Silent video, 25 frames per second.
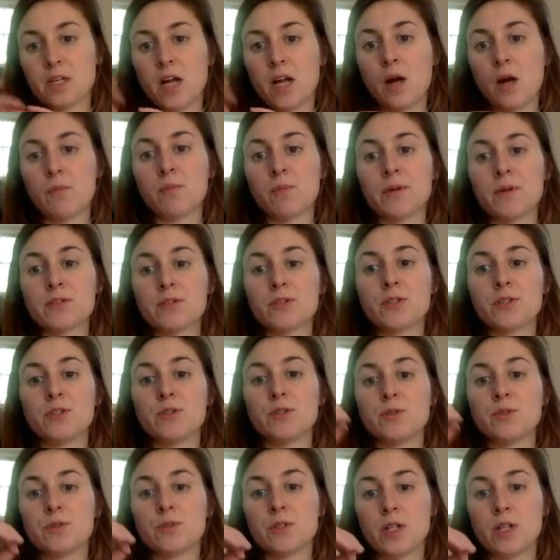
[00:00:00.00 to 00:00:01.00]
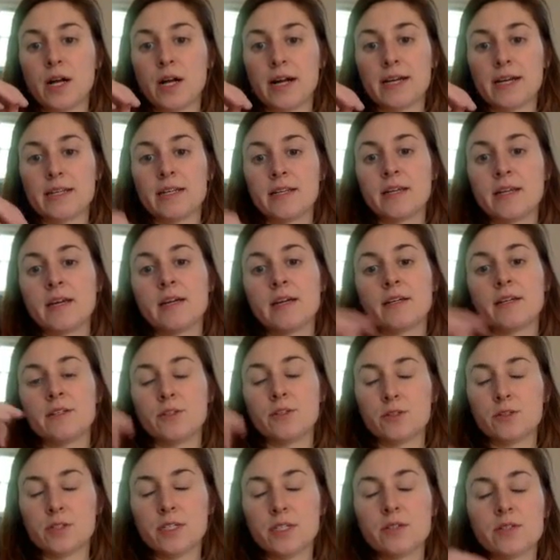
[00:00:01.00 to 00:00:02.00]
complementary
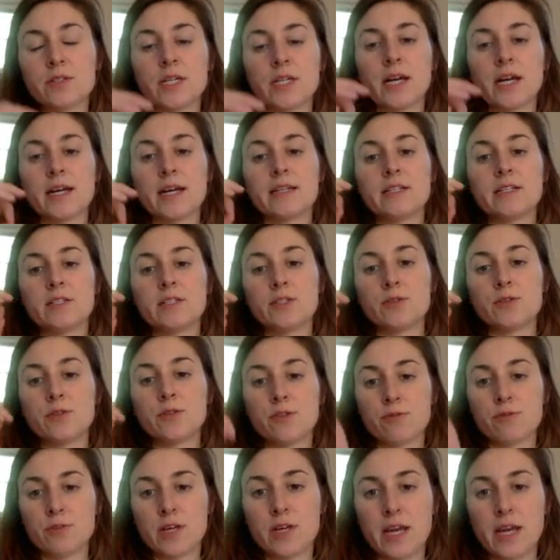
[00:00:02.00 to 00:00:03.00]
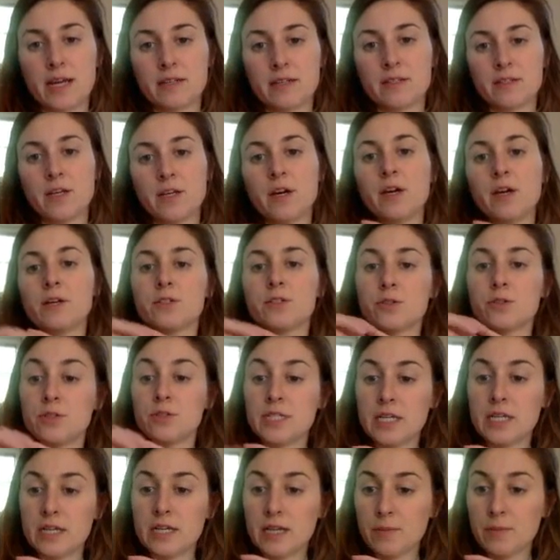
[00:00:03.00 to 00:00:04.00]
nucleotide to the 3 end. So
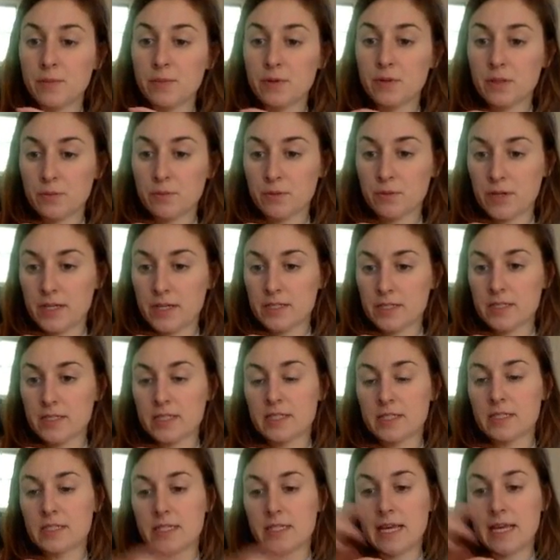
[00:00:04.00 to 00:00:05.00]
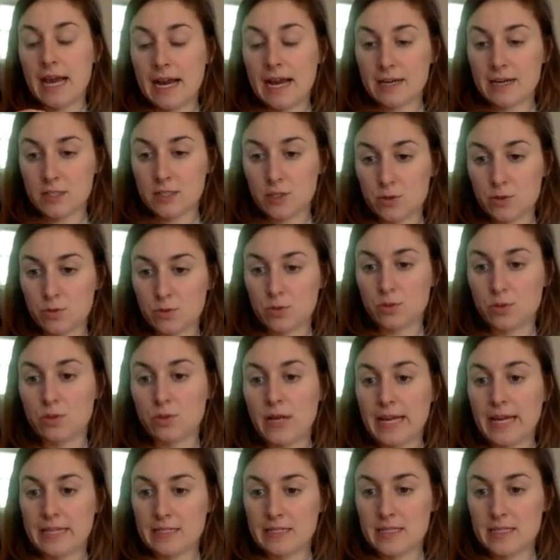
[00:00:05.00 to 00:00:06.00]
DNA polymerase is the actual
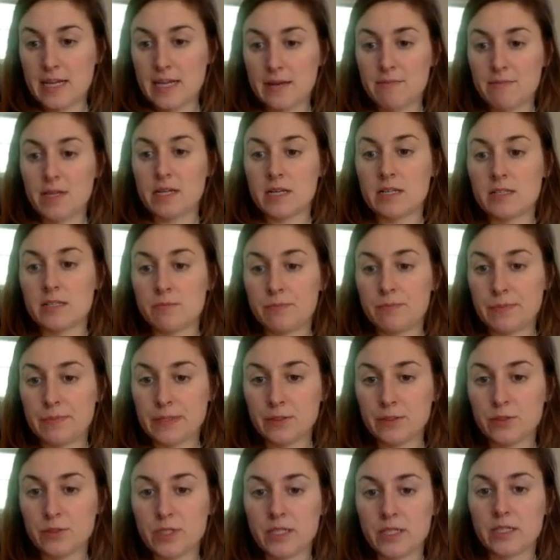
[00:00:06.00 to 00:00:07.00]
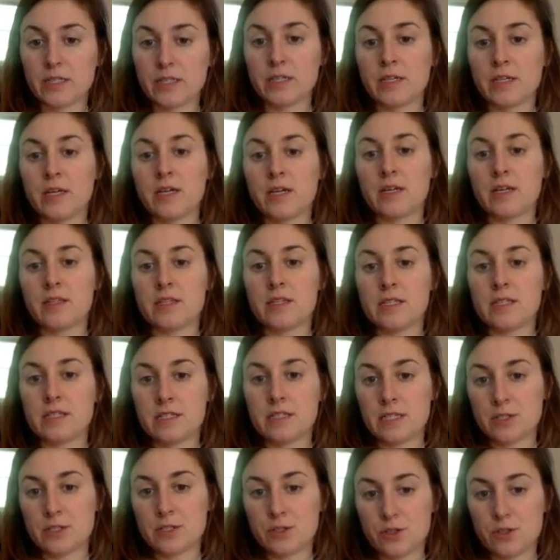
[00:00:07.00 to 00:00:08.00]
enzyme that is building the
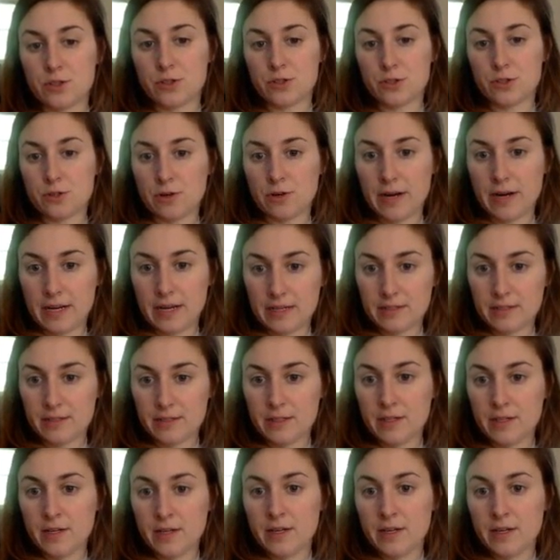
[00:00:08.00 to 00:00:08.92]
sister strand.